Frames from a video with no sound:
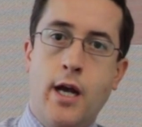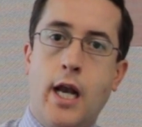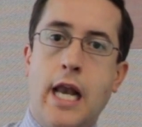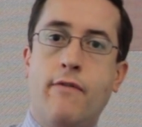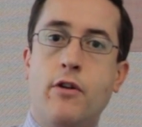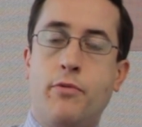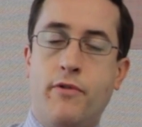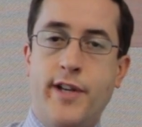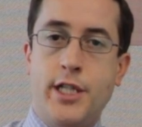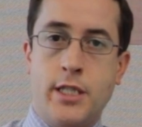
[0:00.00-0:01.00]
level of
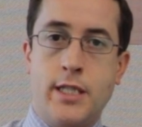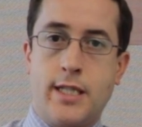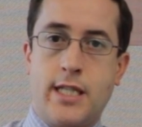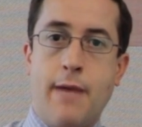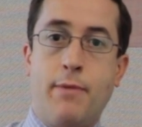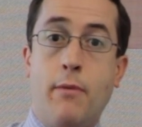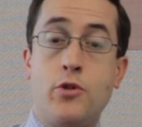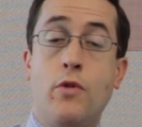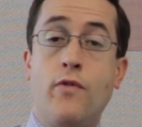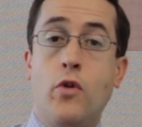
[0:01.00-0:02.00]
provision to step up
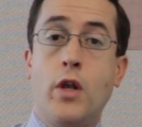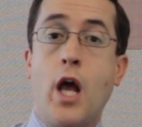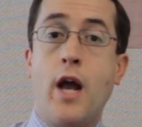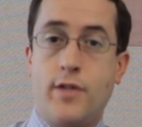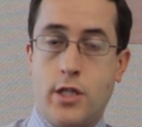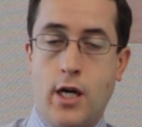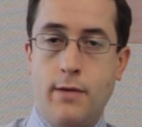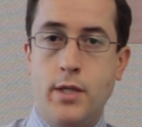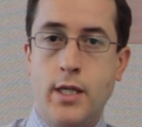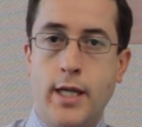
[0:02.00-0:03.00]
to a full
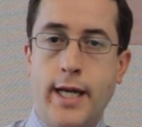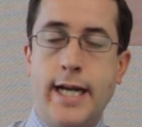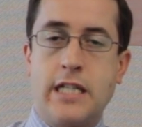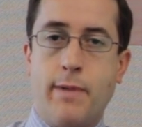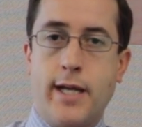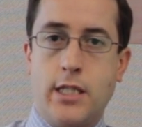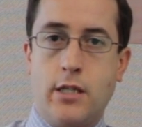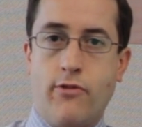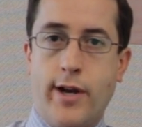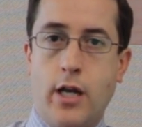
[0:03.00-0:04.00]
lifetime expected
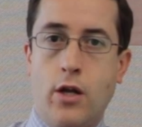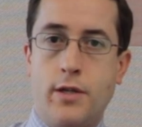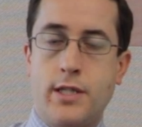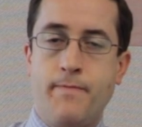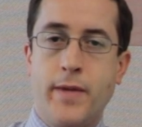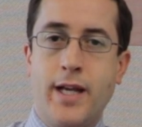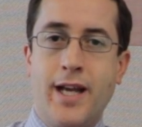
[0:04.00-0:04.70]
credit loss,